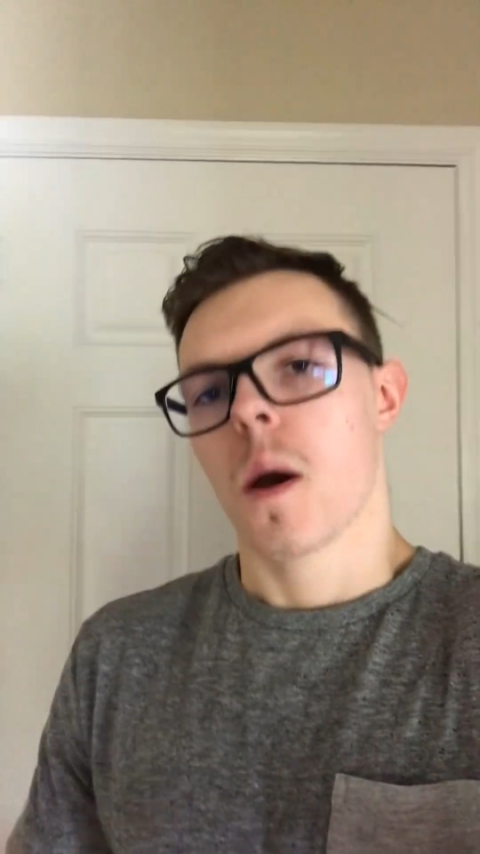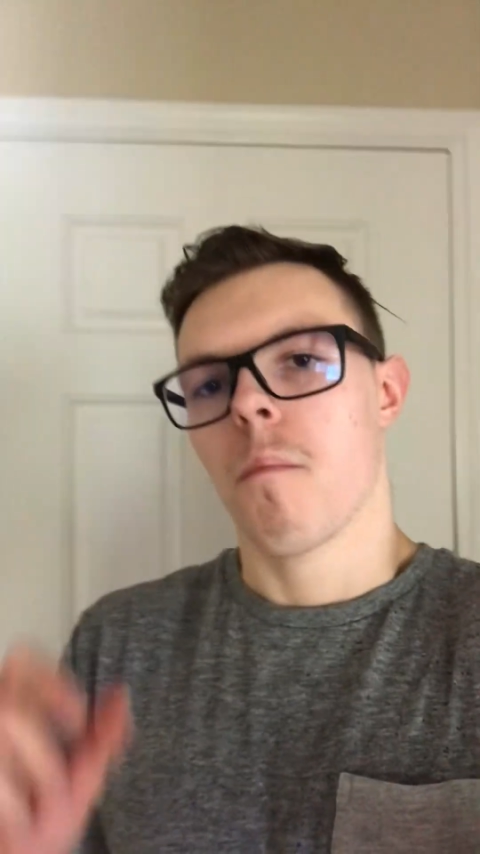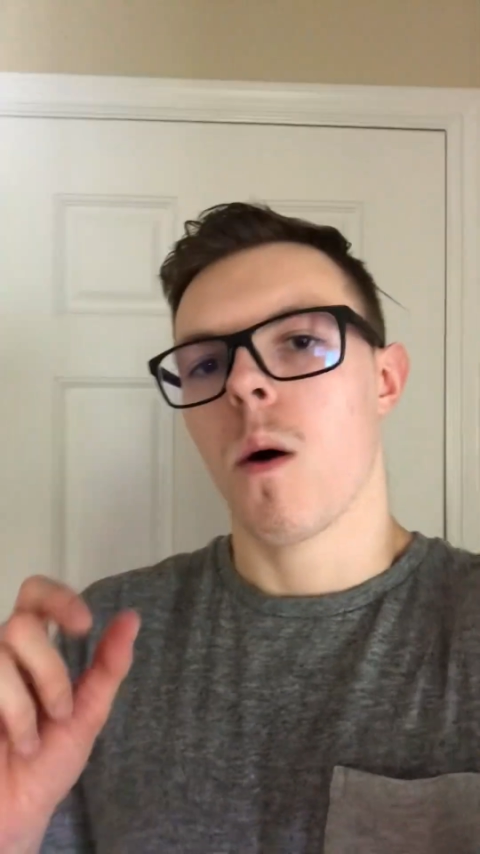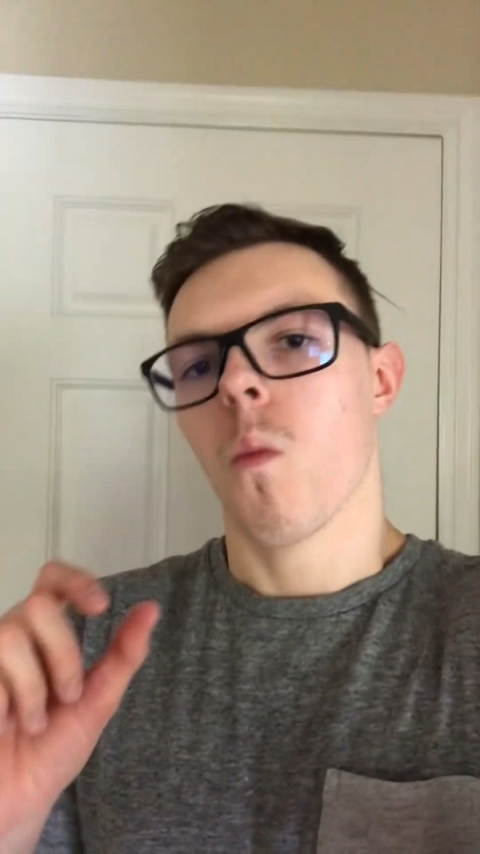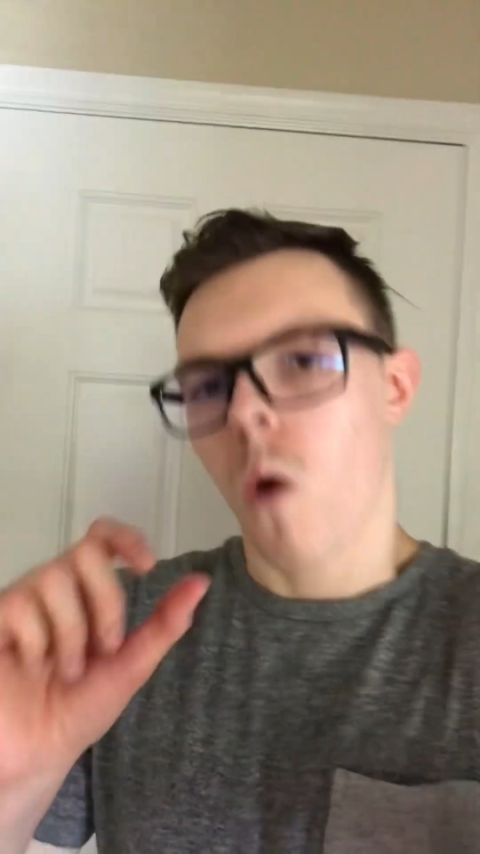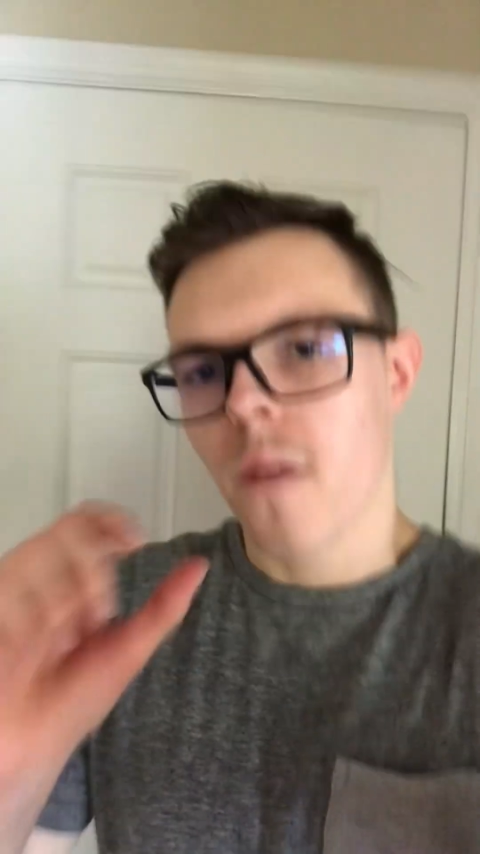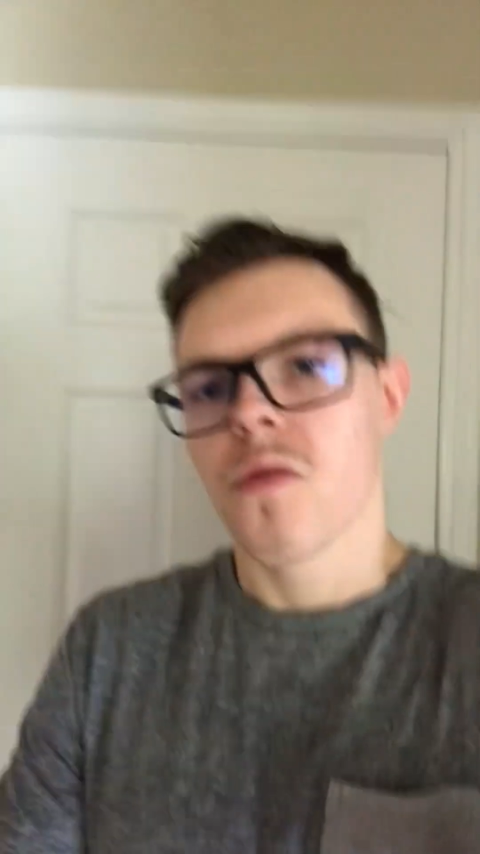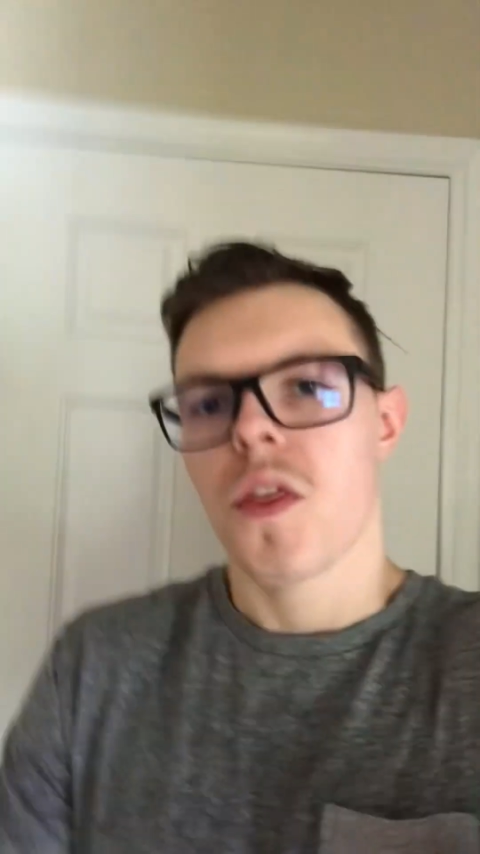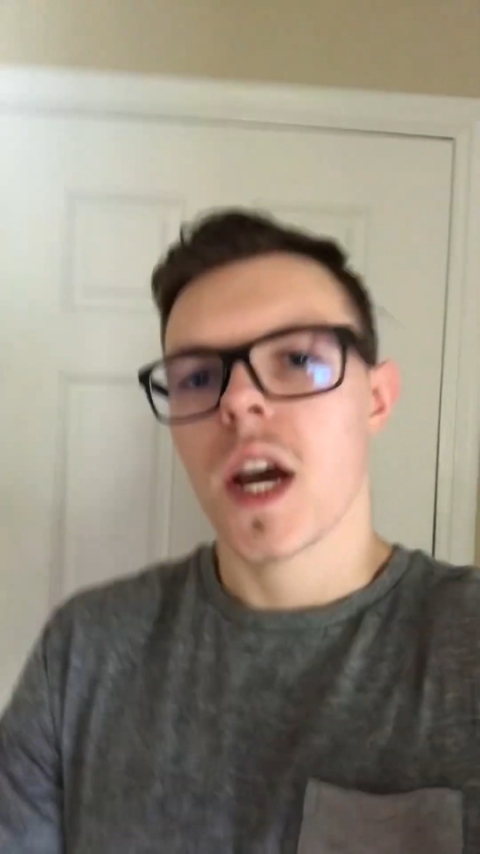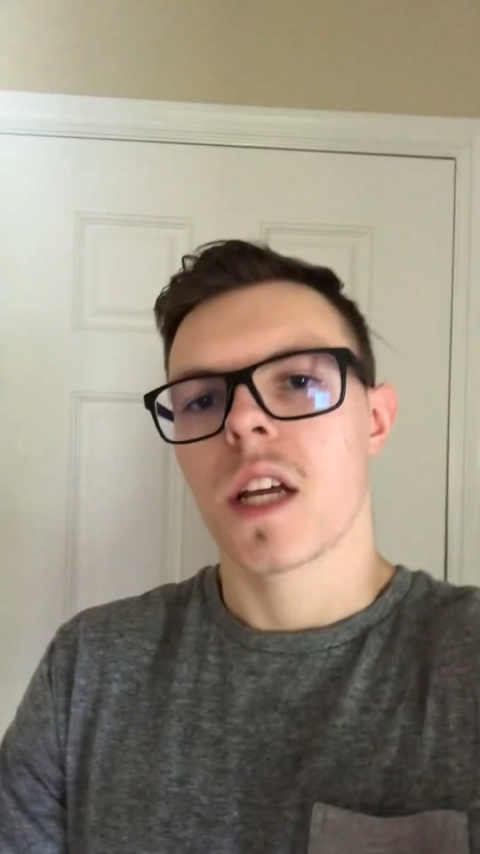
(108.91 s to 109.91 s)
But one
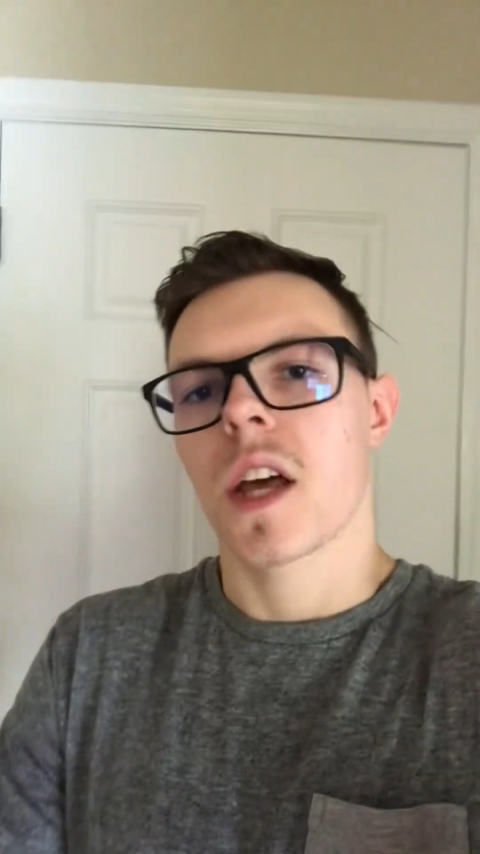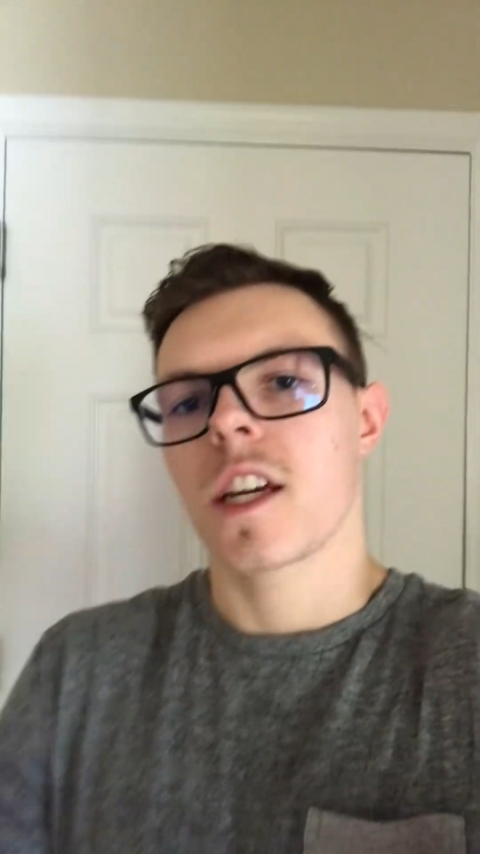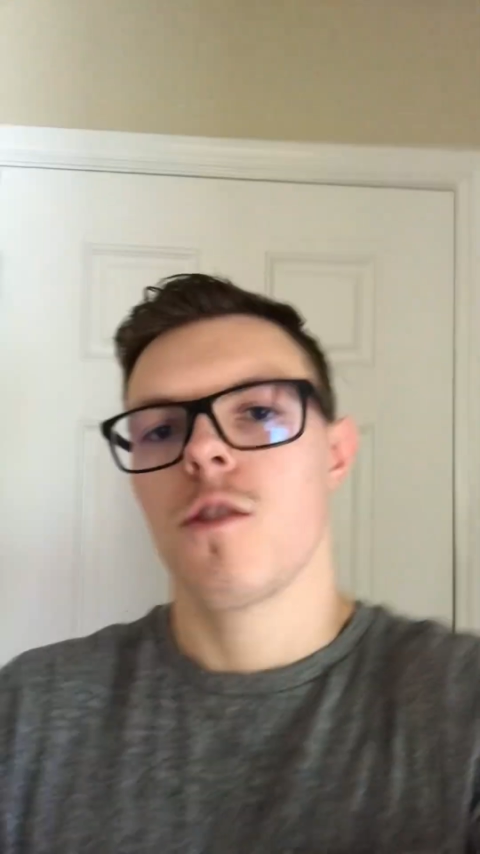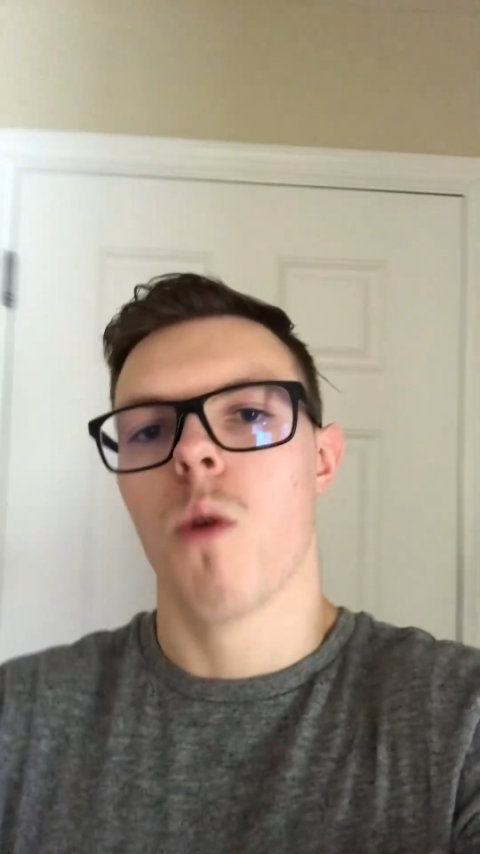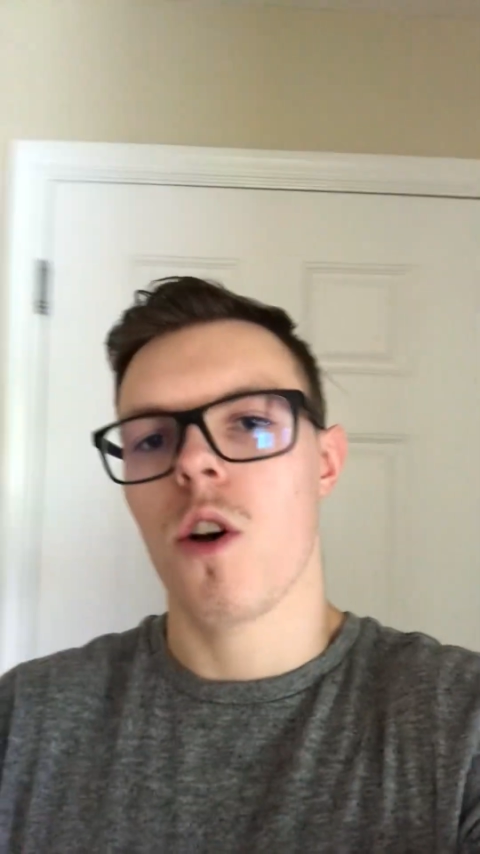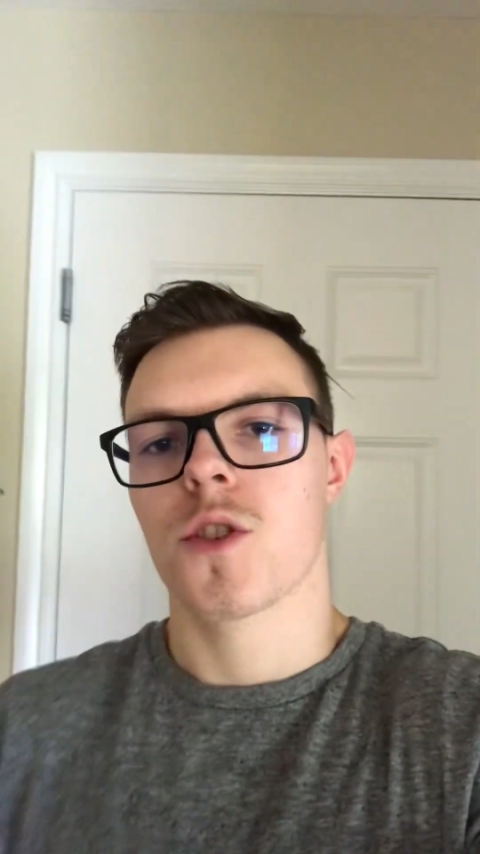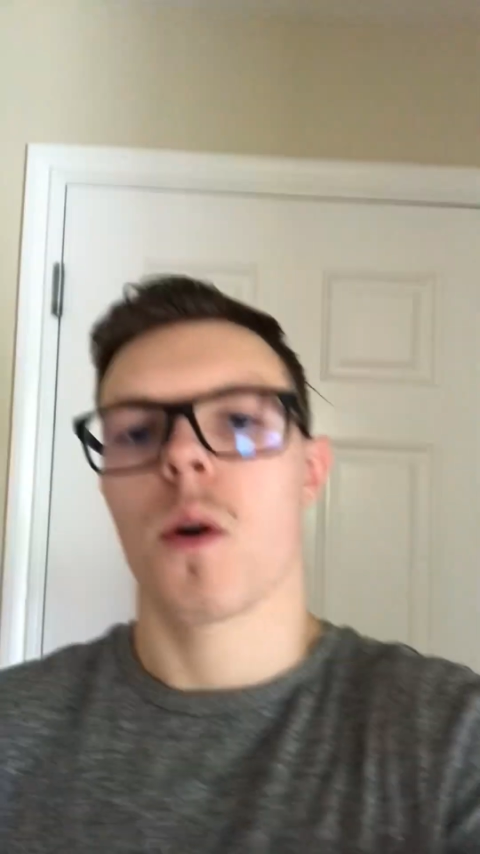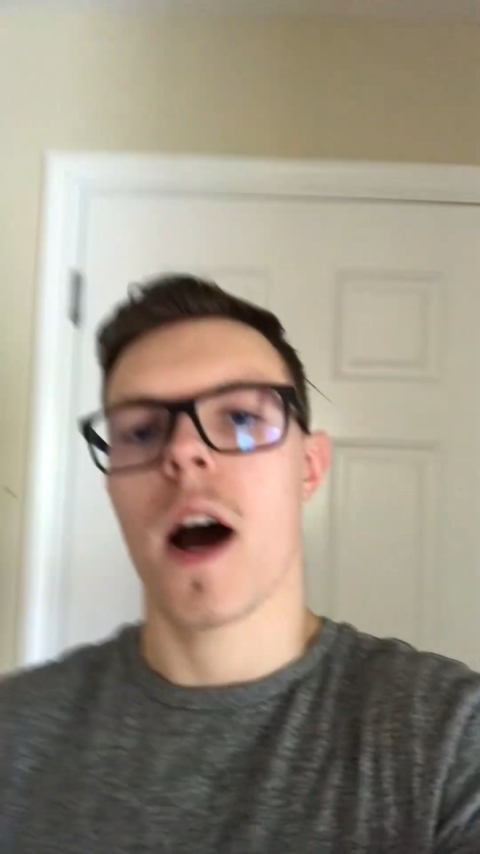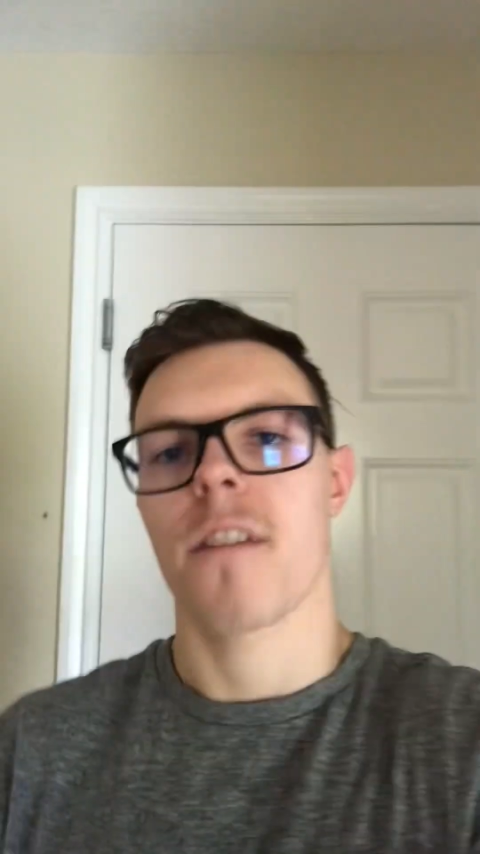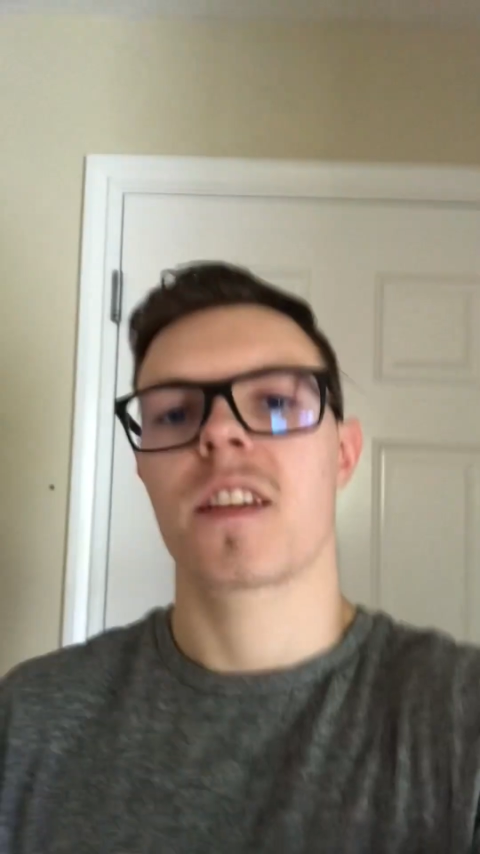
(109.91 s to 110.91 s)
thing that you also have